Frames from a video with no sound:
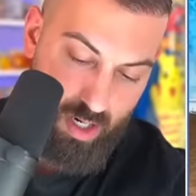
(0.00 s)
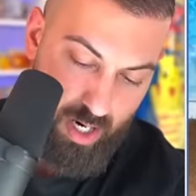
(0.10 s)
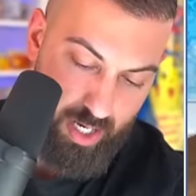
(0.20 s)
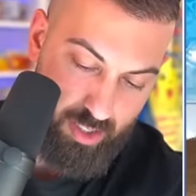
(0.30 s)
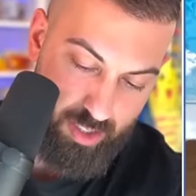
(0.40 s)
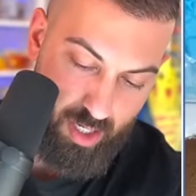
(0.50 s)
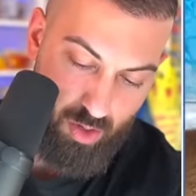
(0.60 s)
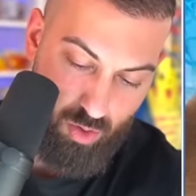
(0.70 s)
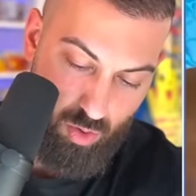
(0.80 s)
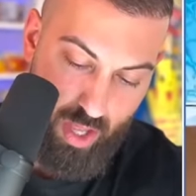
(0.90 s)
All right,
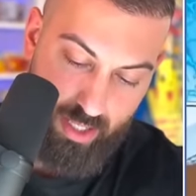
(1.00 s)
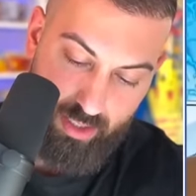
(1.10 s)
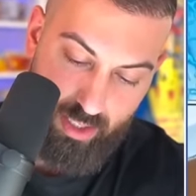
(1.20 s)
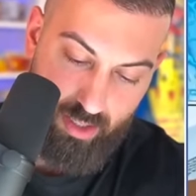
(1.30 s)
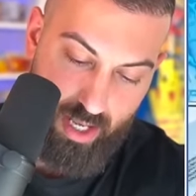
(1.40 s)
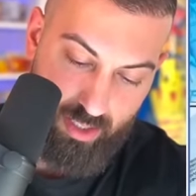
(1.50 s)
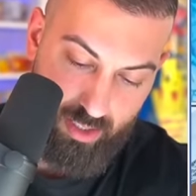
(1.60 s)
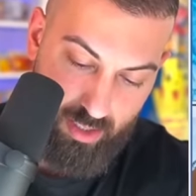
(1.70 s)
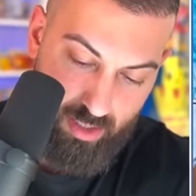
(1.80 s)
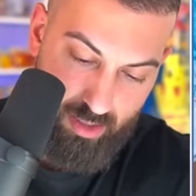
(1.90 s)
so, oh, that's it.
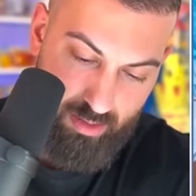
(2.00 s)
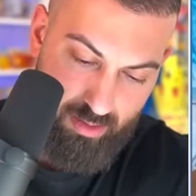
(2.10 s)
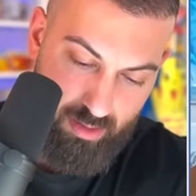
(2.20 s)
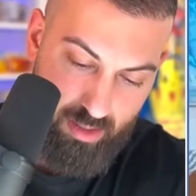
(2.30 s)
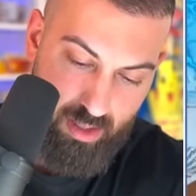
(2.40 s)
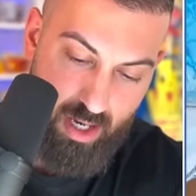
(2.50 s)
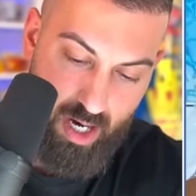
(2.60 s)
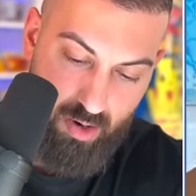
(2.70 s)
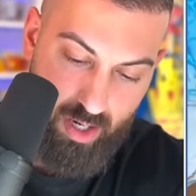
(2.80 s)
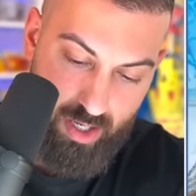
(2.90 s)
That's it.
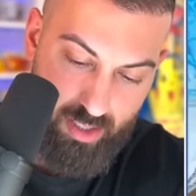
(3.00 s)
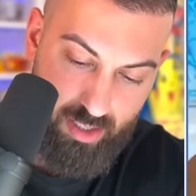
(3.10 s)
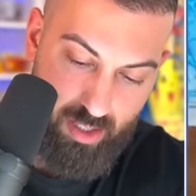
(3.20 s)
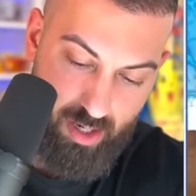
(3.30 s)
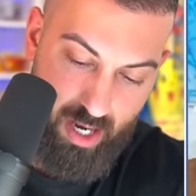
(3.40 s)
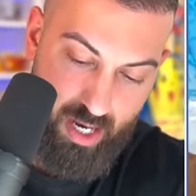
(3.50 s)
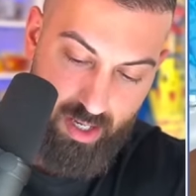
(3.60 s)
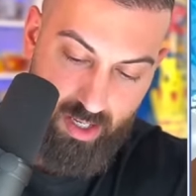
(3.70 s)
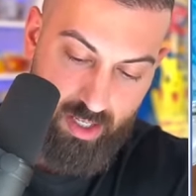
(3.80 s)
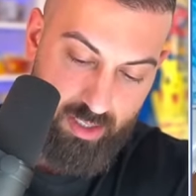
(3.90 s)
There it is. Okay.
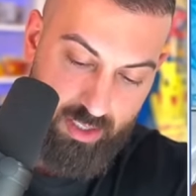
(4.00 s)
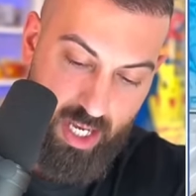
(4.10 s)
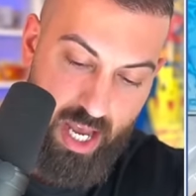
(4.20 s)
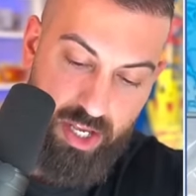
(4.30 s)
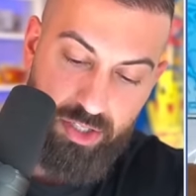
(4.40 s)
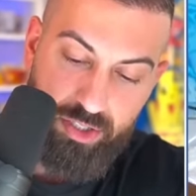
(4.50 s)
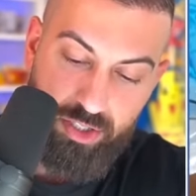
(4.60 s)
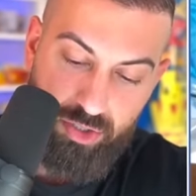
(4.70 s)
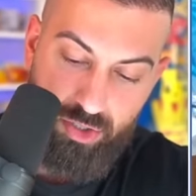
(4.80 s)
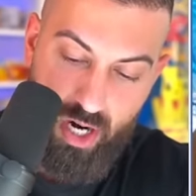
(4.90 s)
So, yeah, use
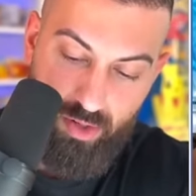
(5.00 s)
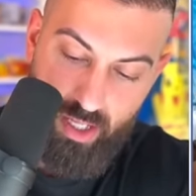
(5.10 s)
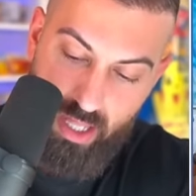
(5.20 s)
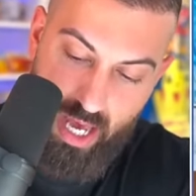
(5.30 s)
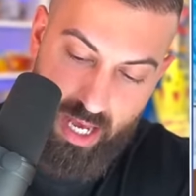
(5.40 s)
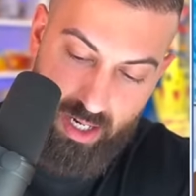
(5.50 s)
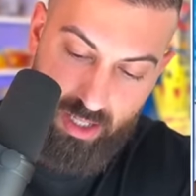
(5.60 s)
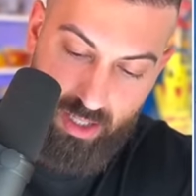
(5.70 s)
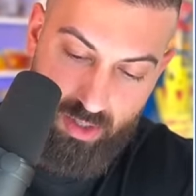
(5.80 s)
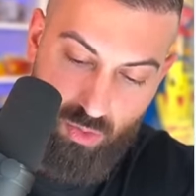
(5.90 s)
the screwdriver like that,
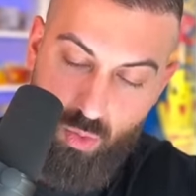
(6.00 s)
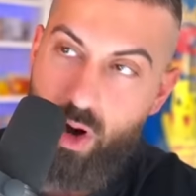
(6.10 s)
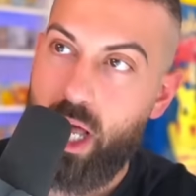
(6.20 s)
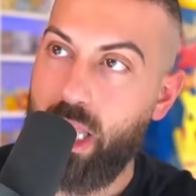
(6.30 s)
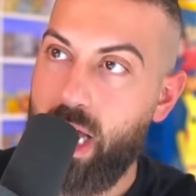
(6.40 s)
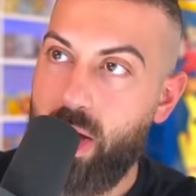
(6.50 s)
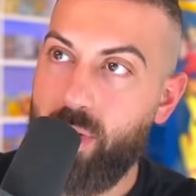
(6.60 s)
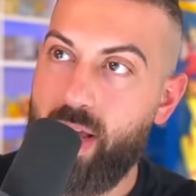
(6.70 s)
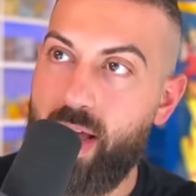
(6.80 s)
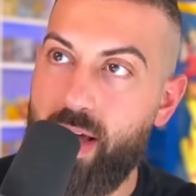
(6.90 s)
and then voila,
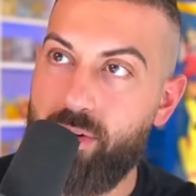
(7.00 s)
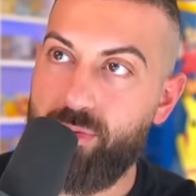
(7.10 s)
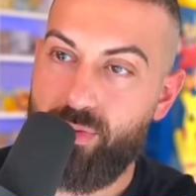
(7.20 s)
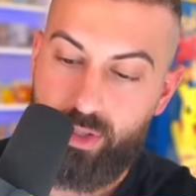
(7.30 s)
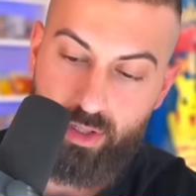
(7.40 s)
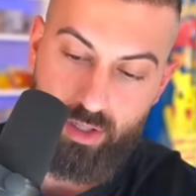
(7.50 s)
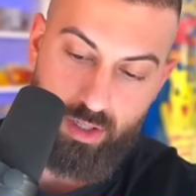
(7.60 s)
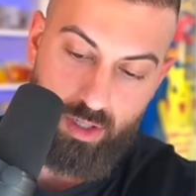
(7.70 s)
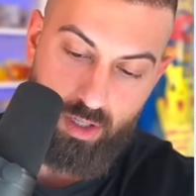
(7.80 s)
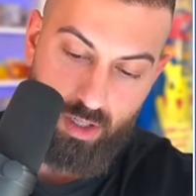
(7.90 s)
we have
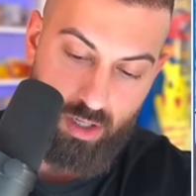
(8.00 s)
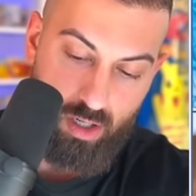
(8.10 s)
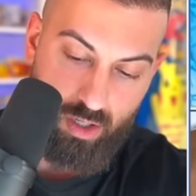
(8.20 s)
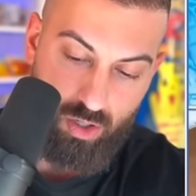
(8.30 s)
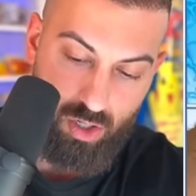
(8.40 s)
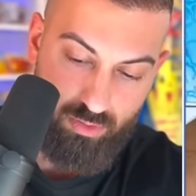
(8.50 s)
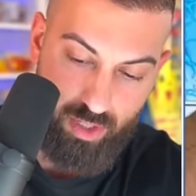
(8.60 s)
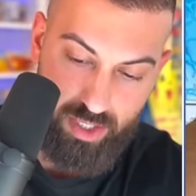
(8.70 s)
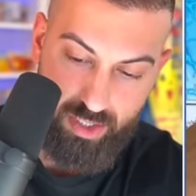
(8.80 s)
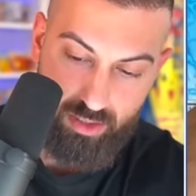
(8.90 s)
our Call
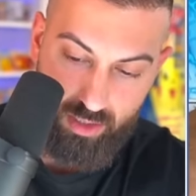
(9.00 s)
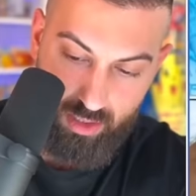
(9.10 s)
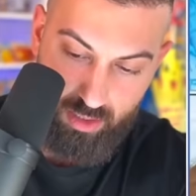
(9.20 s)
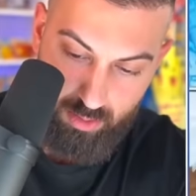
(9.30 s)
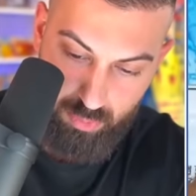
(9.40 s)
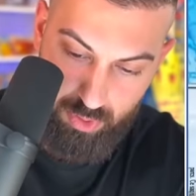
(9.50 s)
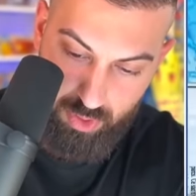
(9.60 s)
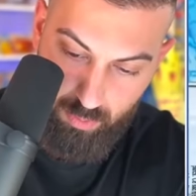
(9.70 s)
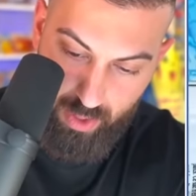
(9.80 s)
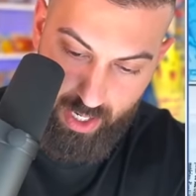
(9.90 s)
of Legends
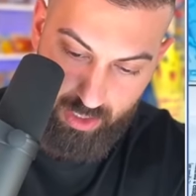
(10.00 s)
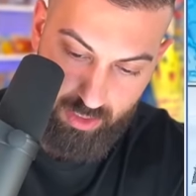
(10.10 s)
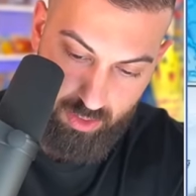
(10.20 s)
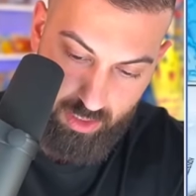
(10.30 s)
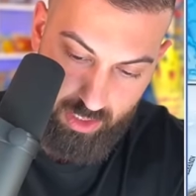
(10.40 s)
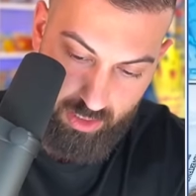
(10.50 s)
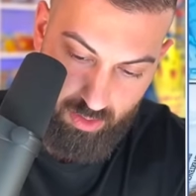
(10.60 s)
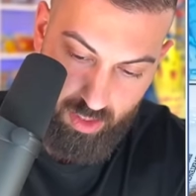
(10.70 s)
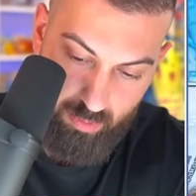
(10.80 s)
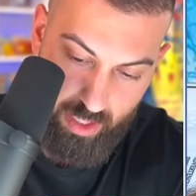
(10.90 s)
booster pack. So these
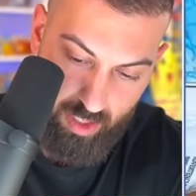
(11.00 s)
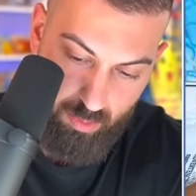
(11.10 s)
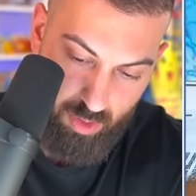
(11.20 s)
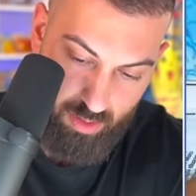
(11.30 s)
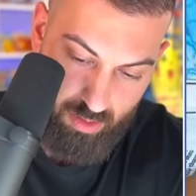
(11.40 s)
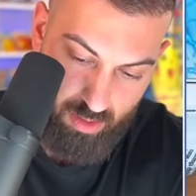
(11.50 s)
don't come out anymore?